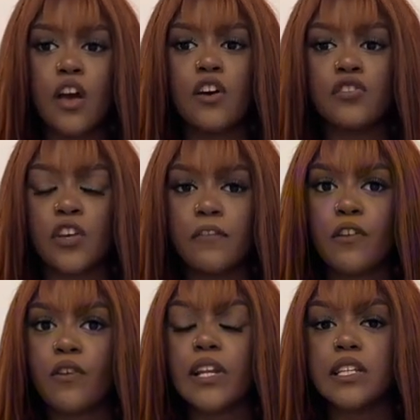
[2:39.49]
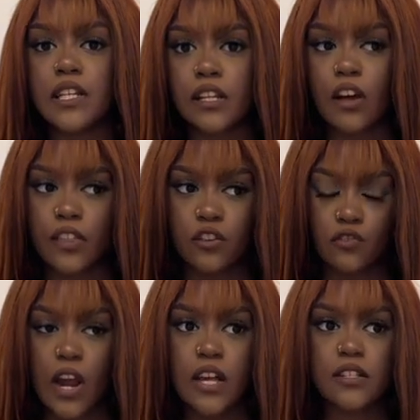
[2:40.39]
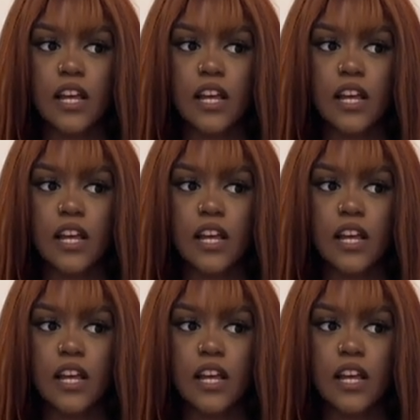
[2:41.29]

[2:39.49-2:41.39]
So if you really did like the dress